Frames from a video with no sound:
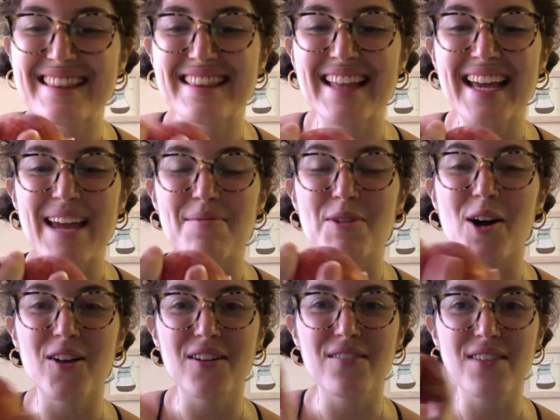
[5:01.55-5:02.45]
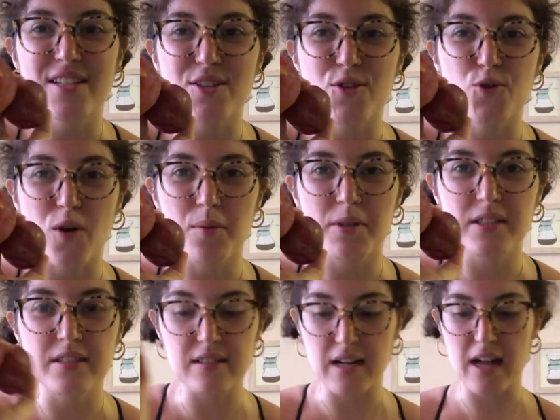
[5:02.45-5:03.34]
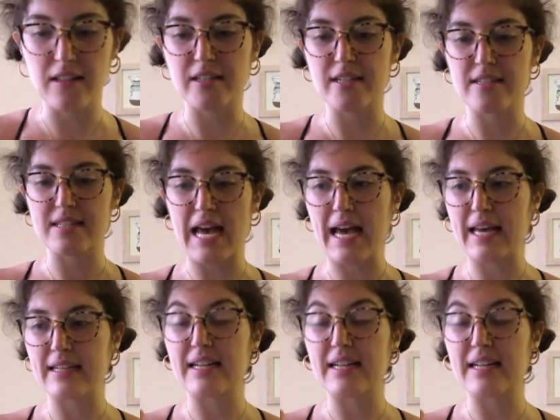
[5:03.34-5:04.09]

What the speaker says: They came in all of these adorable little colors, and